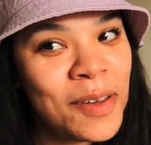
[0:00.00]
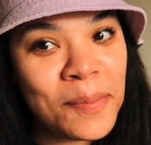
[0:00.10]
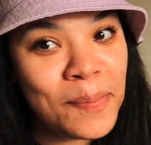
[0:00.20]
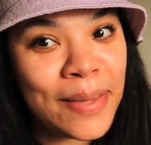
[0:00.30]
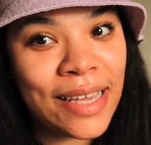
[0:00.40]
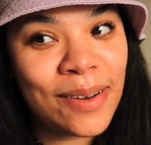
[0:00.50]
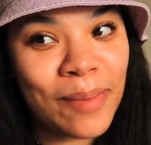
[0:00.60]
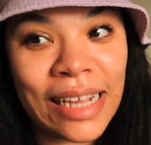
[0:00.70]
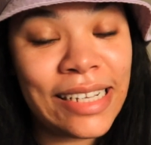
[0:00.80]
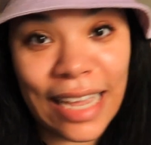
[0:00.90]
me and
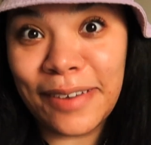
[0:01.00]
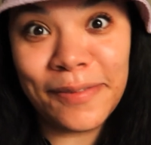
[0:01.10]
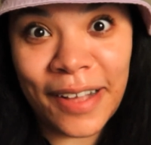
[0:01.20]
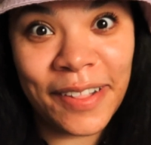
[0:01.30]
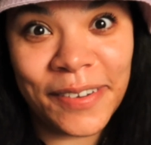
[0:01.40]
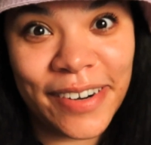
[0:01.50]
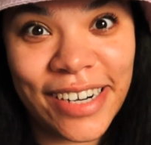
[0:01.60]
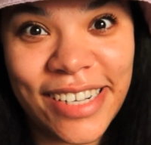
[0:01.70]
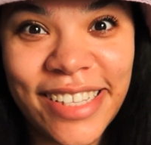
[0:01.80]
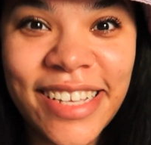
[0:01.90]
my 10
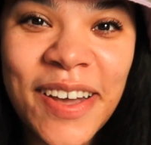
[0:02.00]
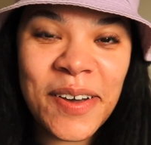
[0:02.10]
followers,